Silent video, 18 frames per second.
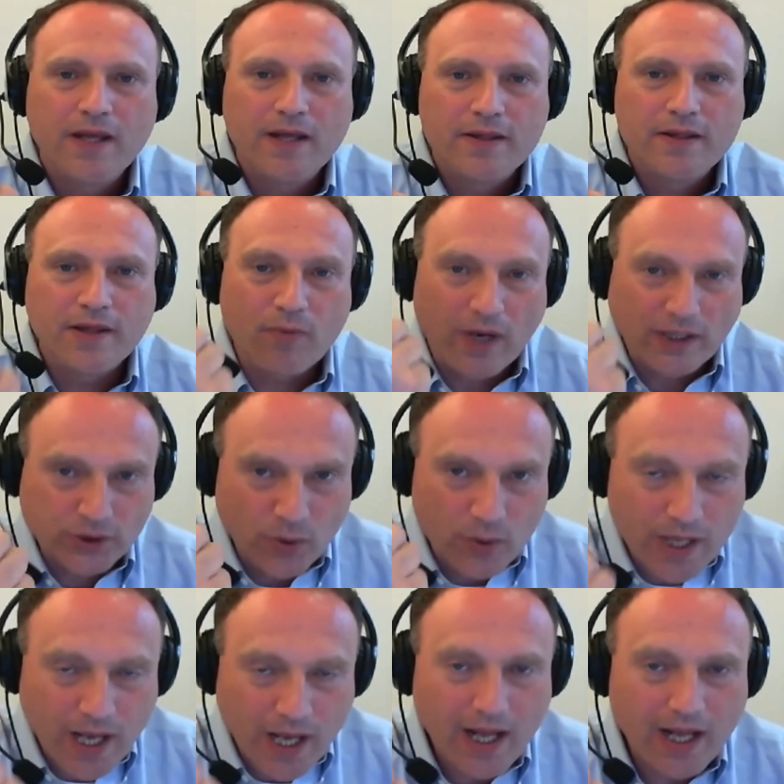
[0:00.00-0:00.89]
the
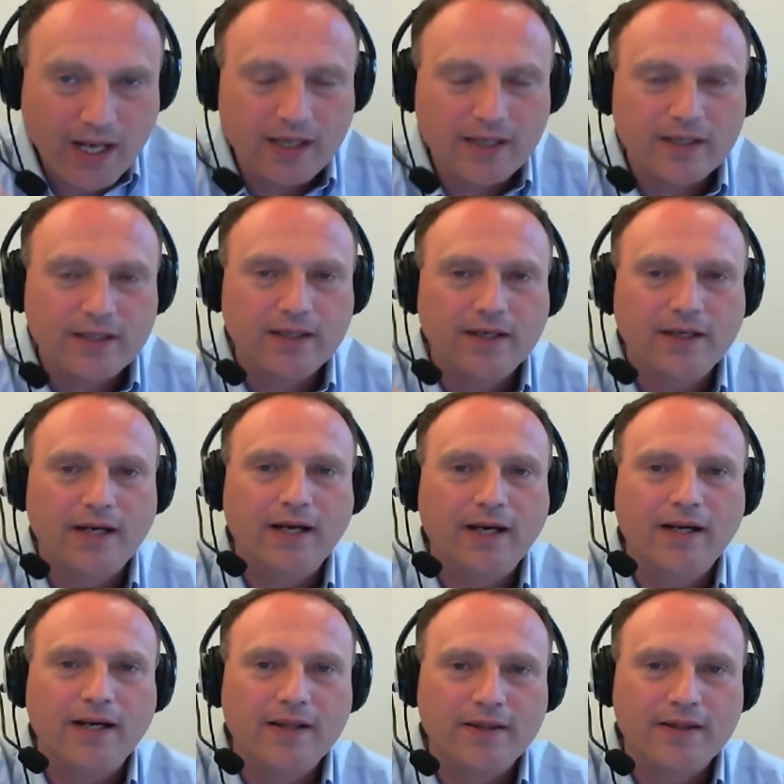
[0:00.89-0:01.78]
rationale.
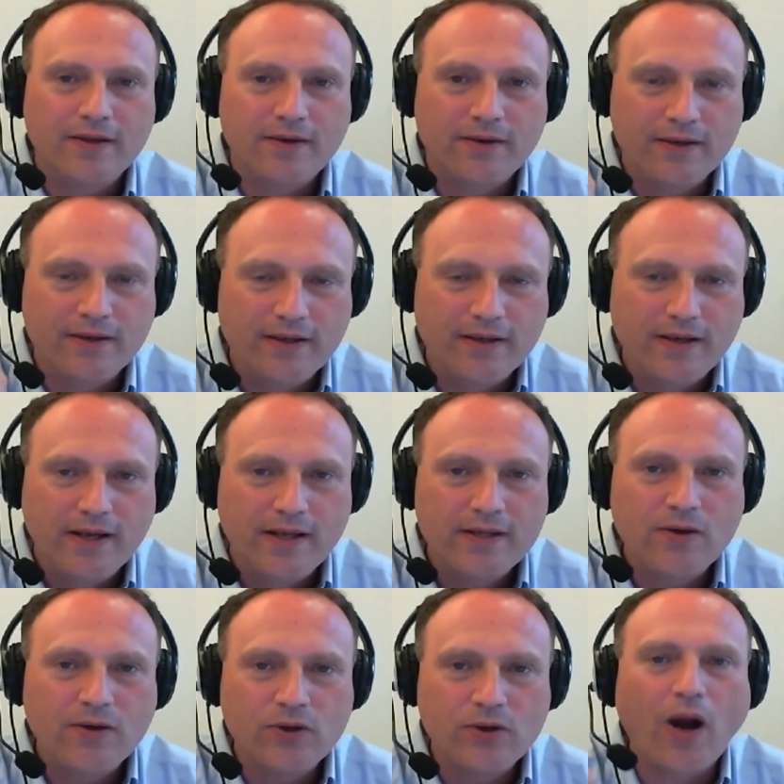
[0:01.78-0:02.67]

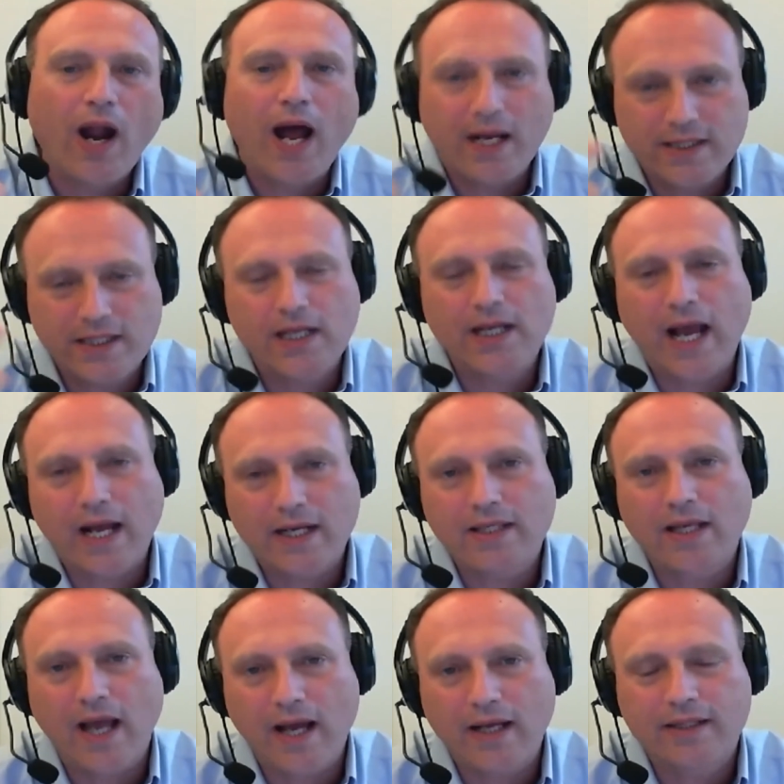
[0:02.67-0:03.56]
You're actually
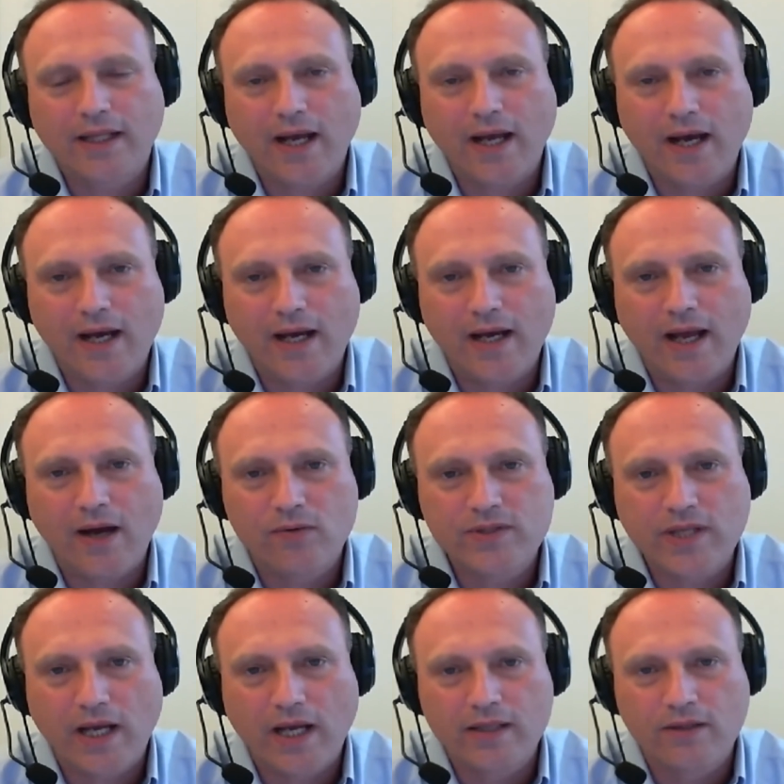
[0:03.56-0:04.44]
acting
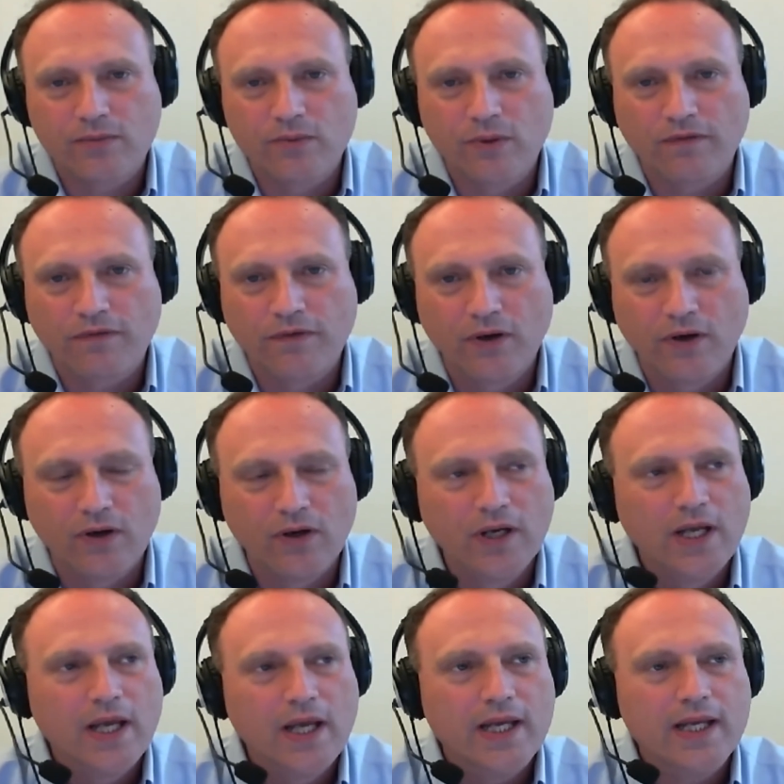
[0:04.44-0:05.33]
outside the rule of law
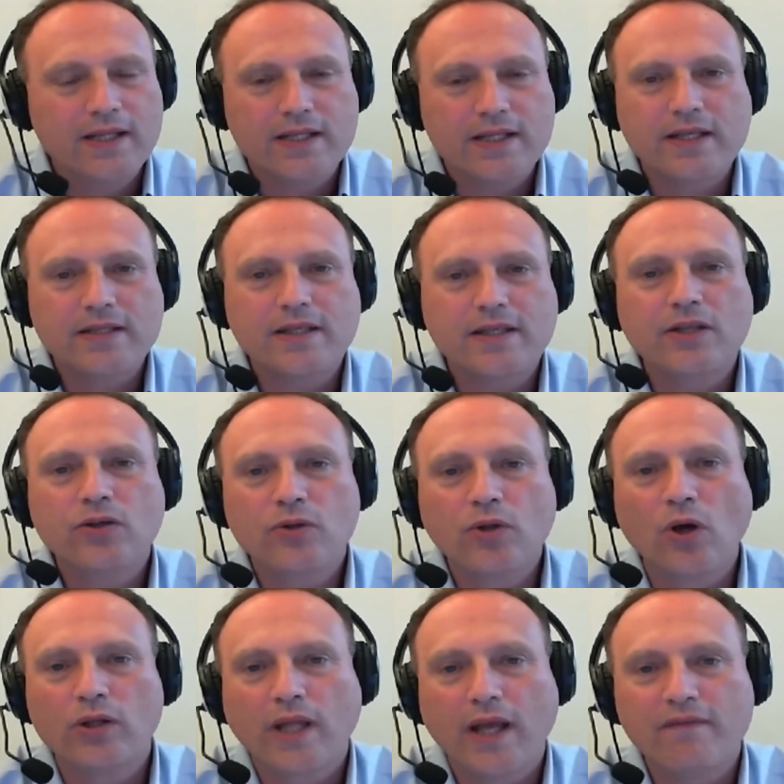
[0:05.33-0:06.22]
in the sense that you
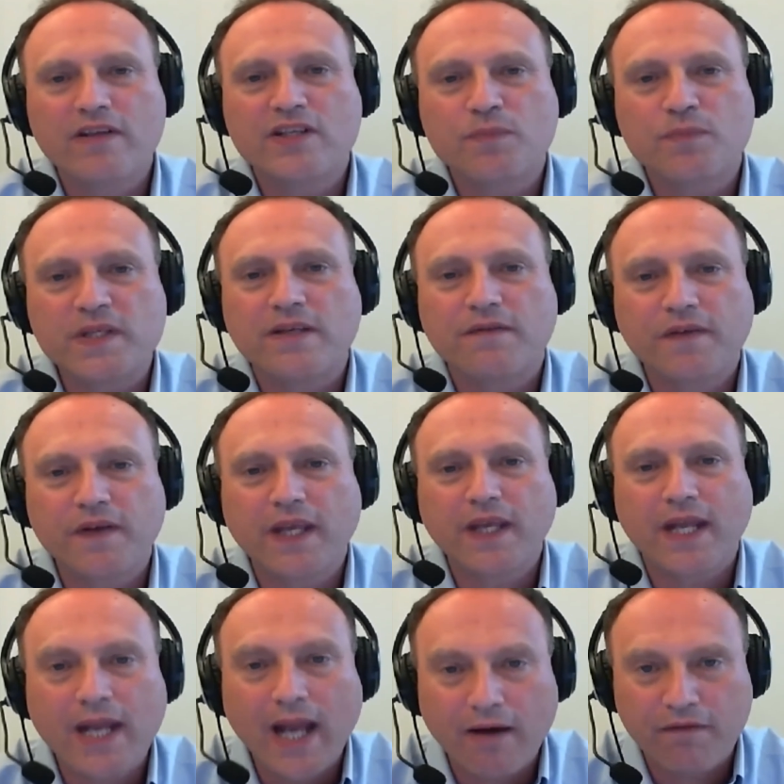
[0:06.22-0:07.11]
don't have a specific
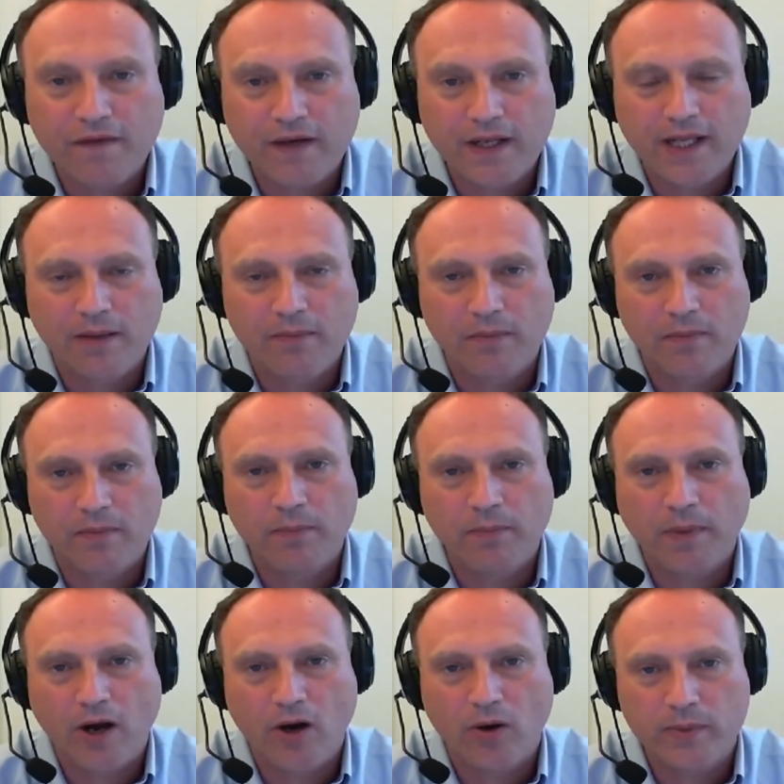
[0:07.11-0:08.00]
enough legal
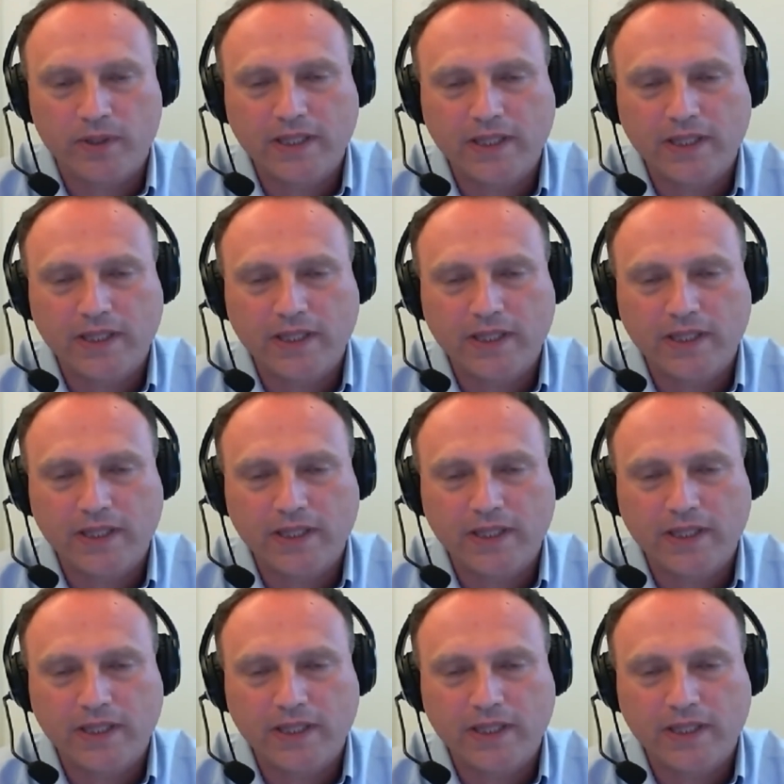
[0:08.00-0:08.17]
empowerment.